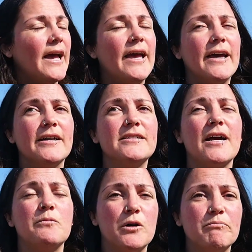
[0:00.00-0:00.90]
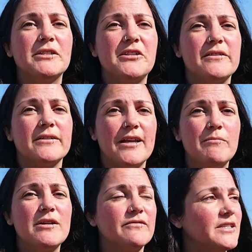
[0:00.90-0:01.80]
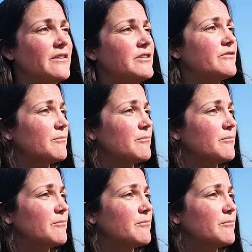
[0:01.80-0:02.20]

And I won't mention their name out of safety for